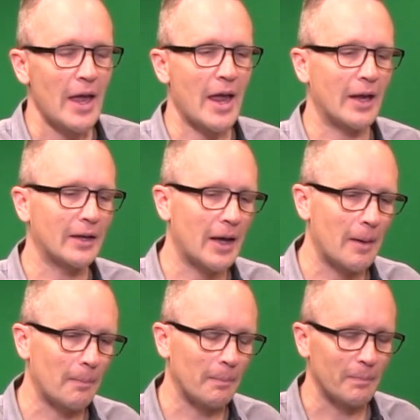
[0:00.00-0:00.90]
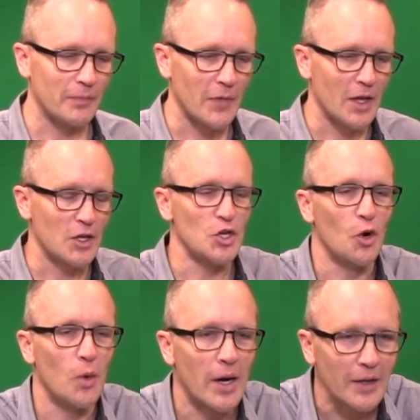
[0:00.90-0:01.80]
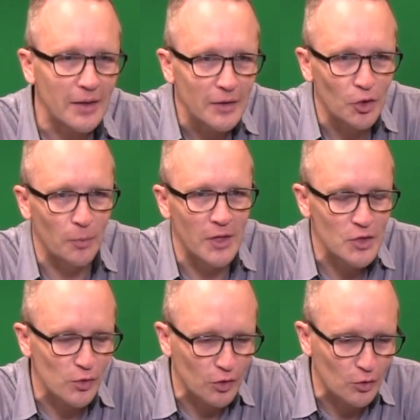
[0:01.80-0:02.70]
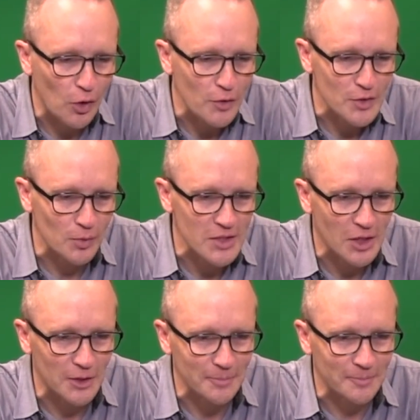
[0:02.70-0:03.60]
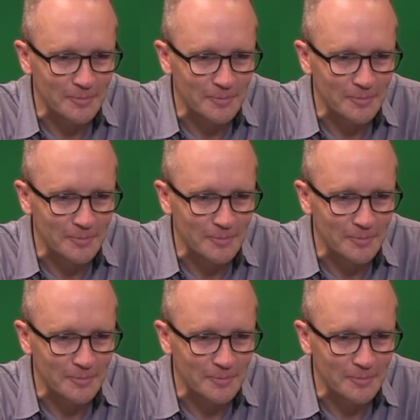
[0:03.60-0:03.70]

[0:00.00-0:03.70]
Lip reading: and you know what? Your ministry will grow as a result.